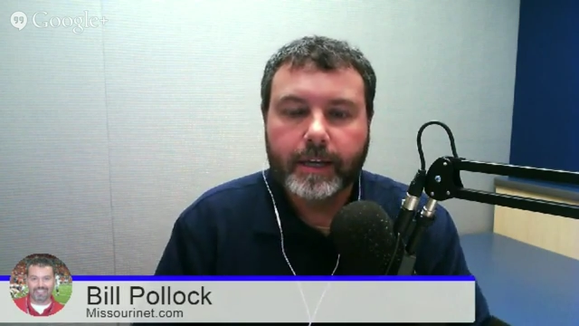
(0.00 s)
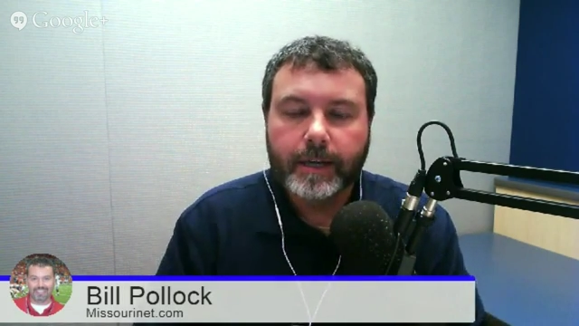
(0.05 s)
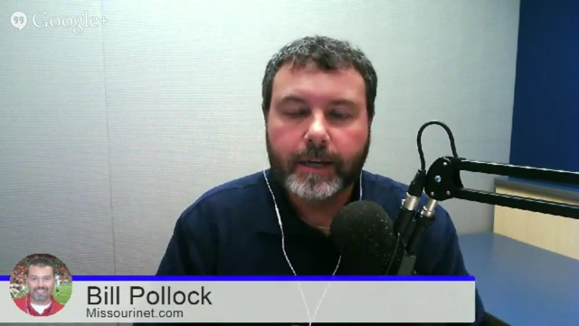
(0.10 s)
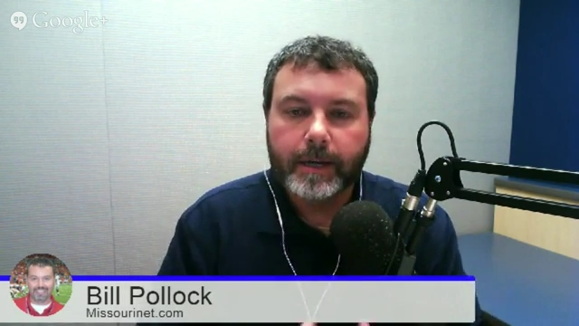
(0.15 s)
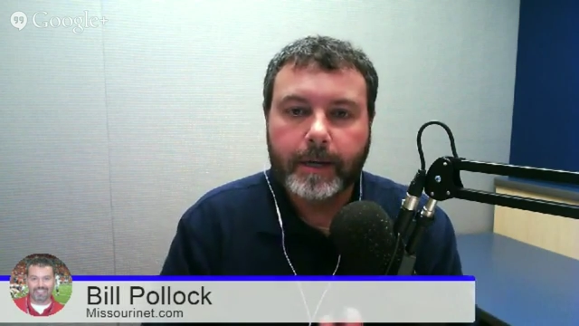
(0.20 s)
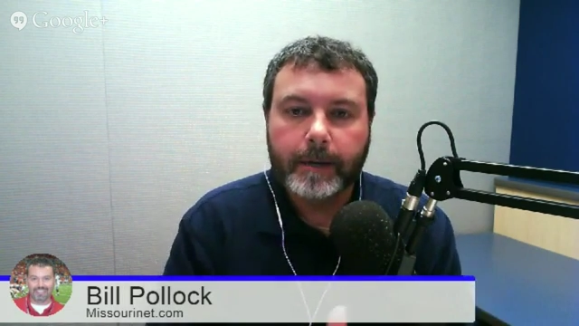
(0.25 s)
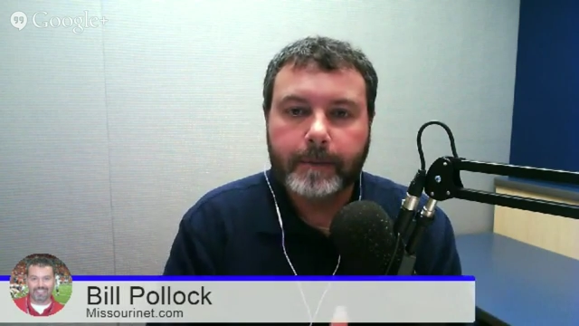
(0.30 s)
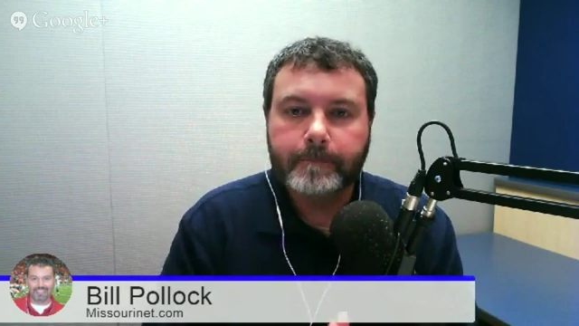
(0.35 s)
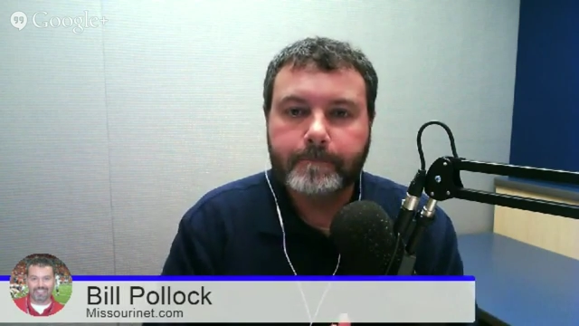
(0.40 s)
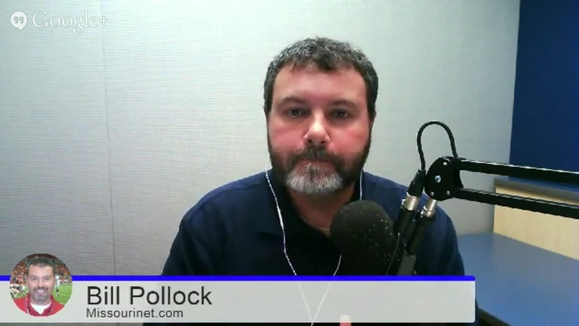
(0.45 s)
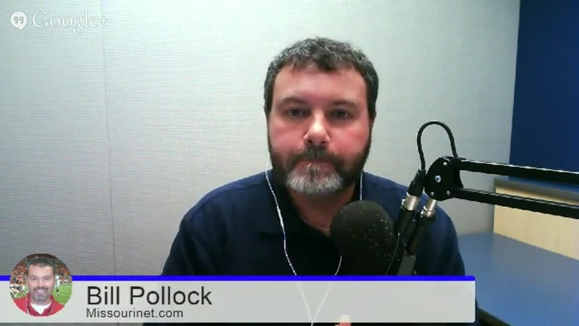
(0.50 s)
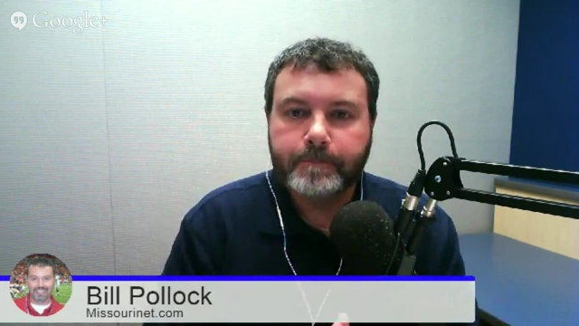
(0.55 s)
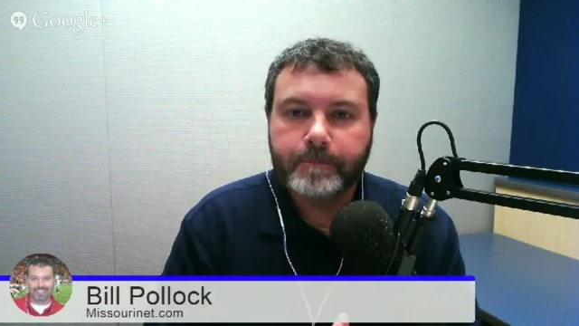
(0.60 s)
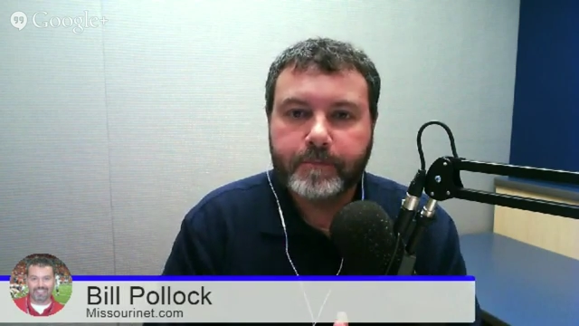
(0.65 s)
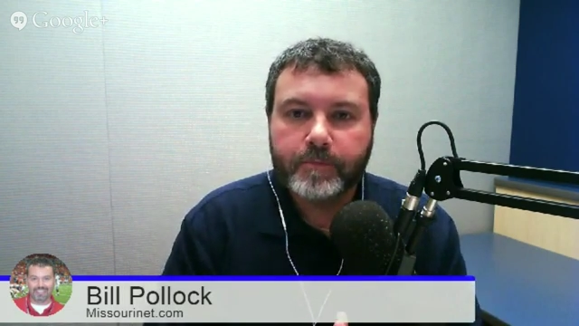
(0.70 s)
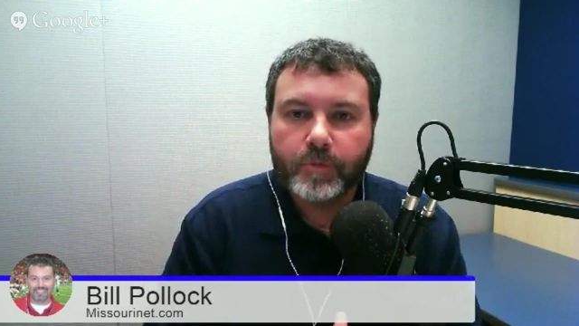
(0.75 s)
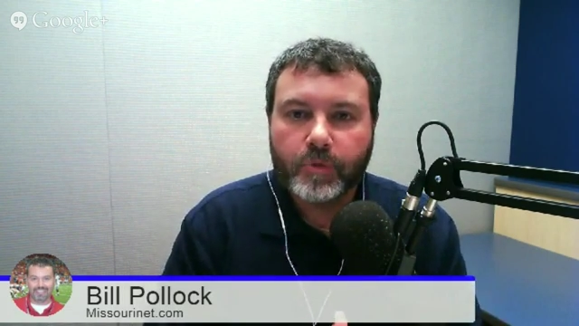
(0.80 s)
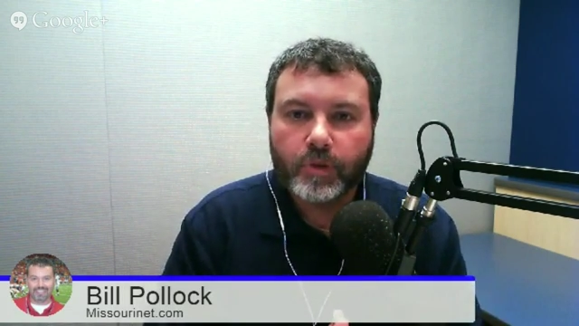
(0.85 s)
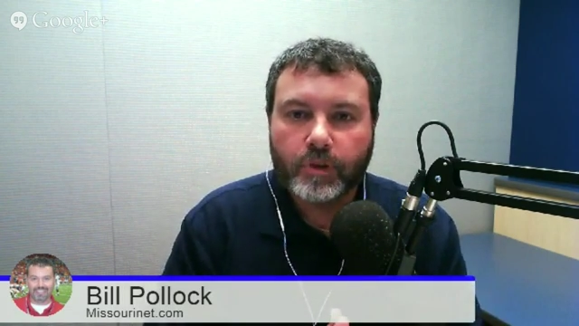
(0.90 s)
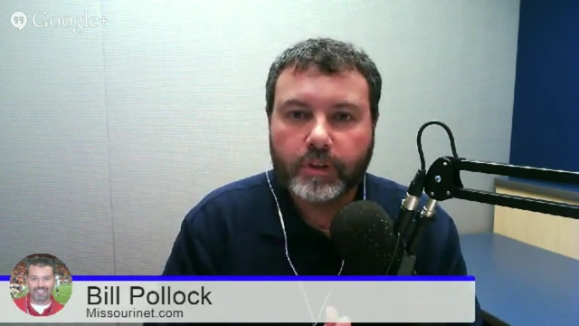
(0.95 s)

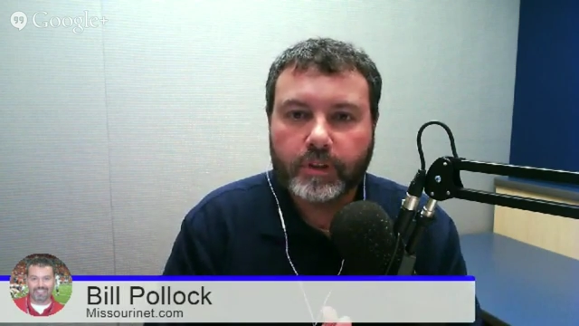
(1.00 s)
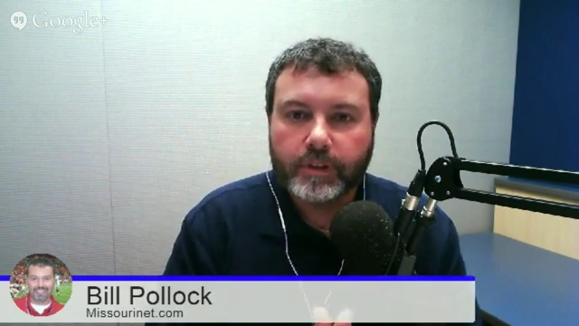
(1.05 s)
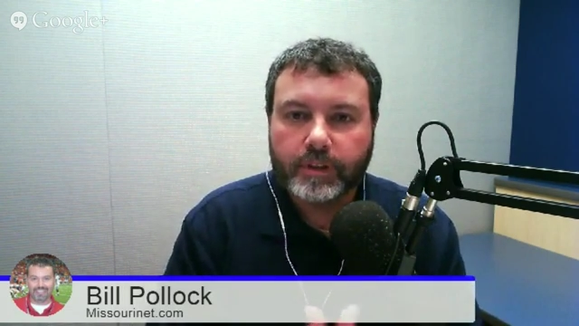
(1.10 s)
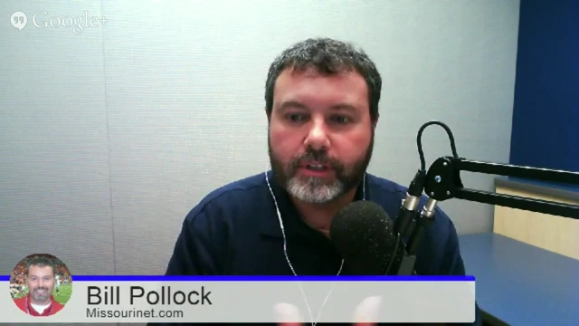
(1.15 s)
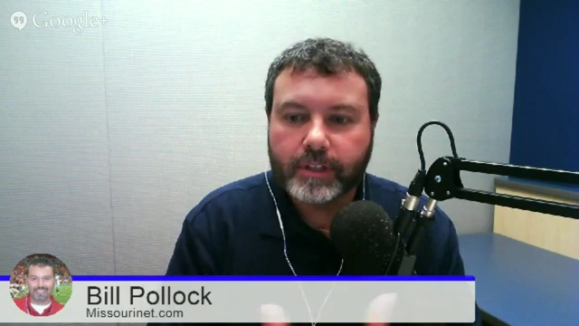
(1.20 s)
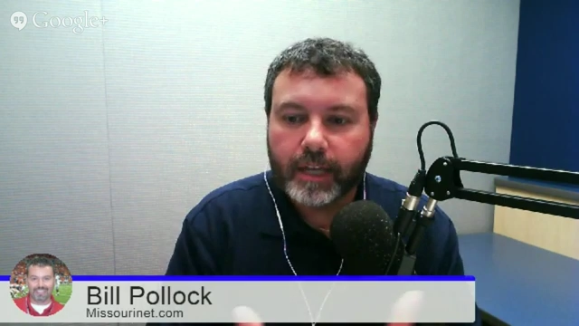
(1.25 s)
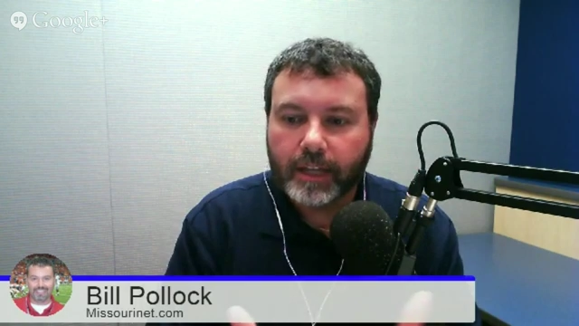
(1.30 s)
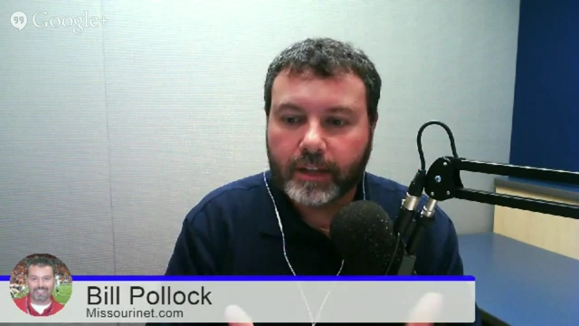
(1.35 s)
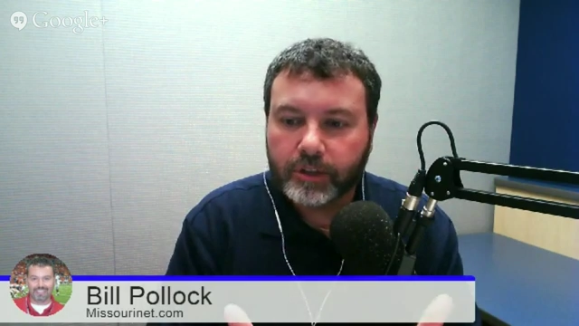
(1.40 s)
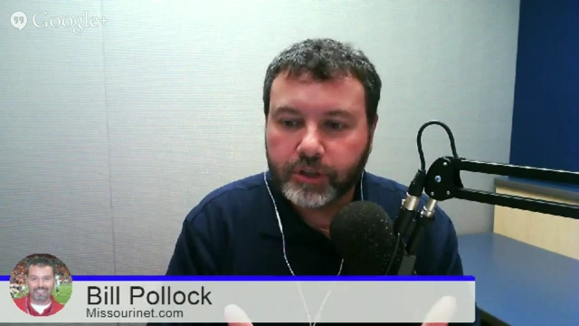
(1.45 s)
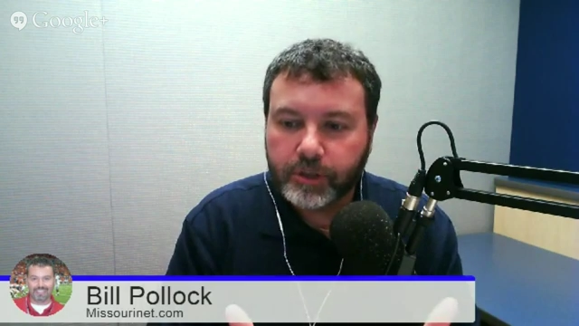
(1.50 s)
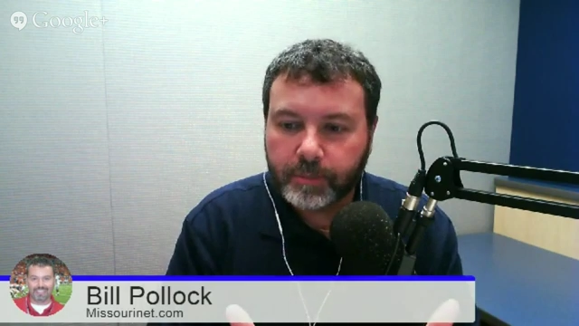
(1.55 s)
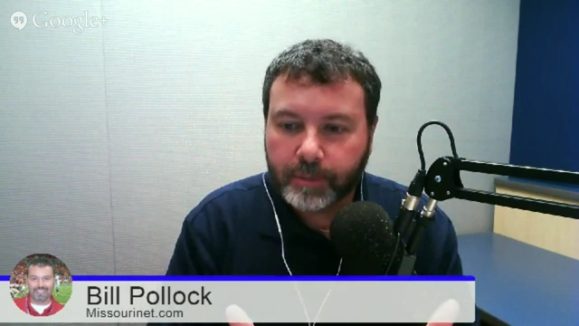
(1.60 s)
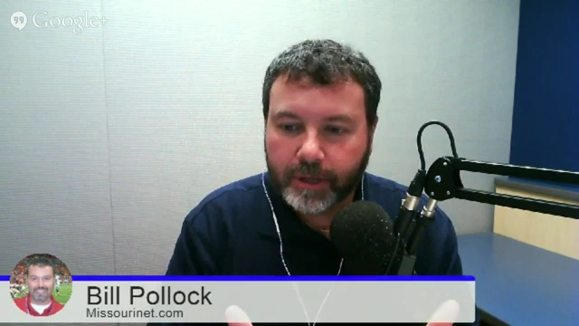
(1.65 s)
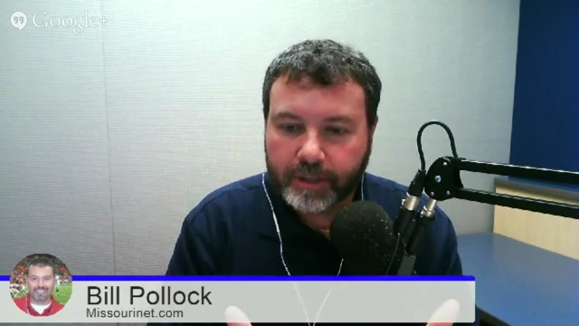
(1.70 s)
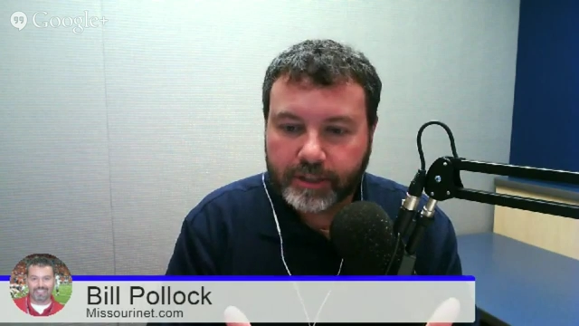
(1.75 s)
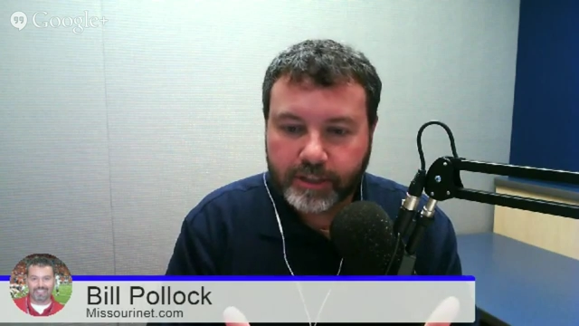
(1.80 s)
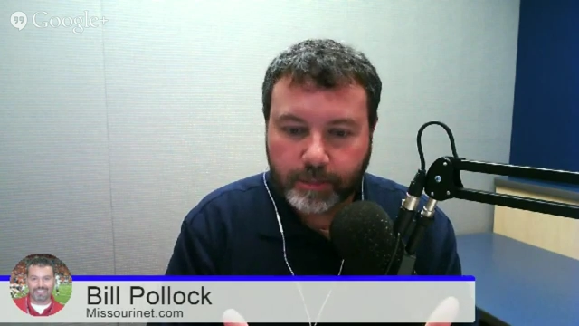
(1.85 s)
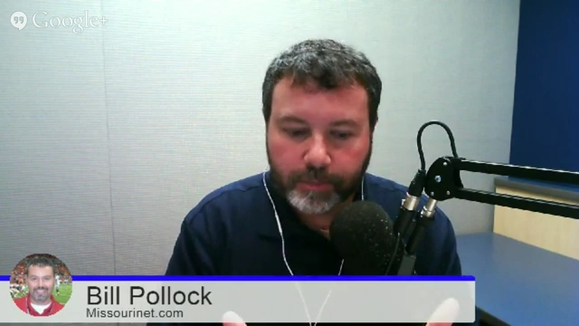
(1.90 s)
Tell us about